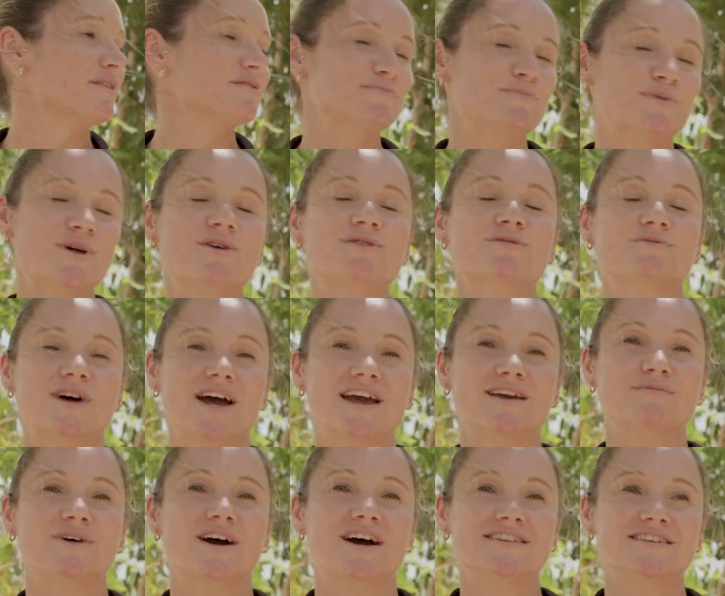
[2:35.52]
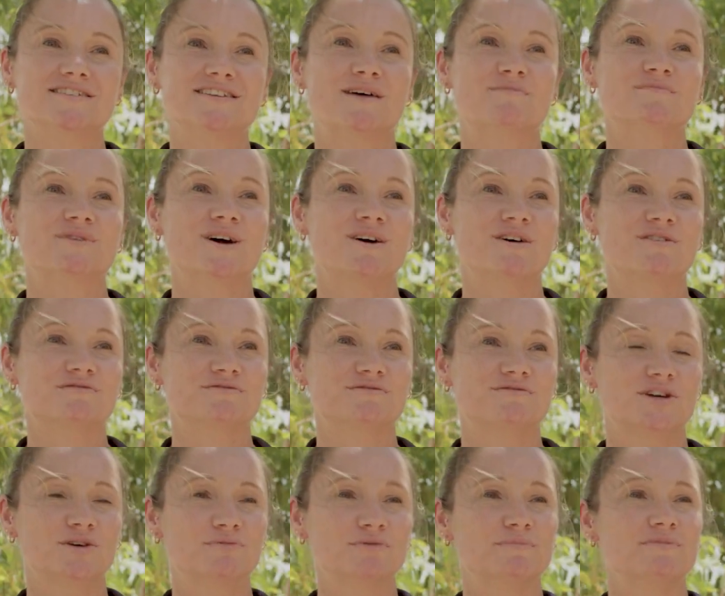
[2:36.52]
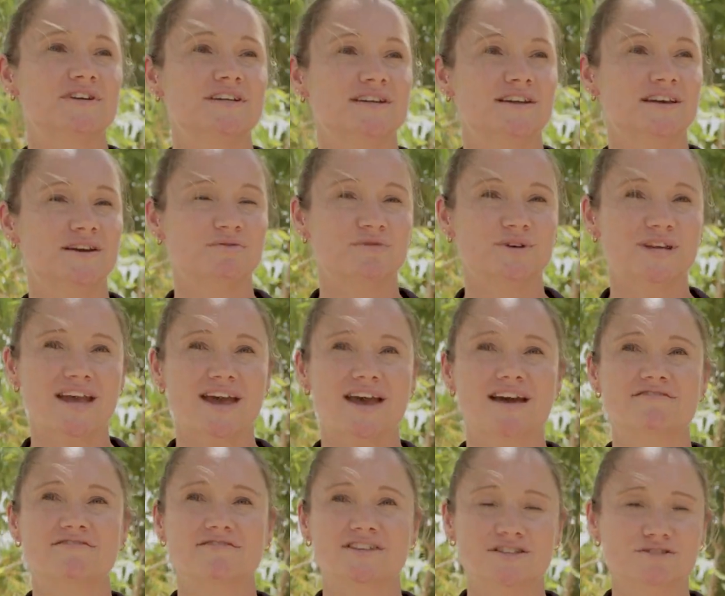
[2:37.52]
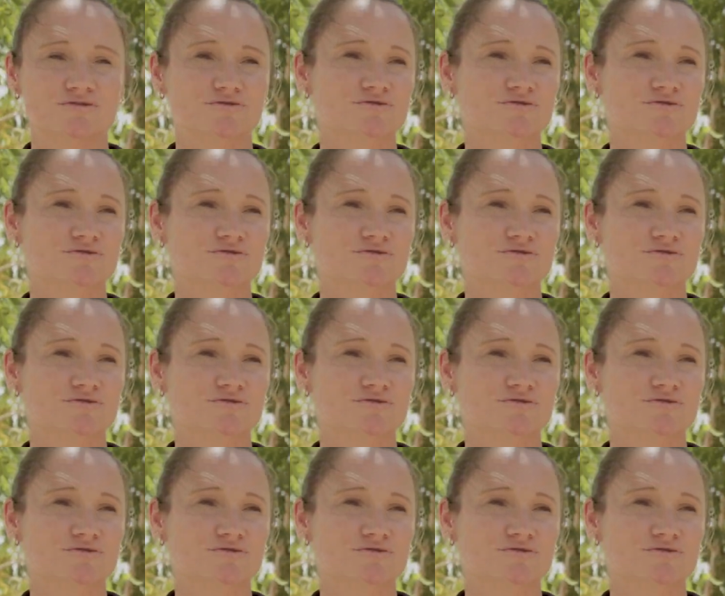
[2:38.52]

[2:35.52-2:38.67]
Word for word: I was blown away by the number of women we have in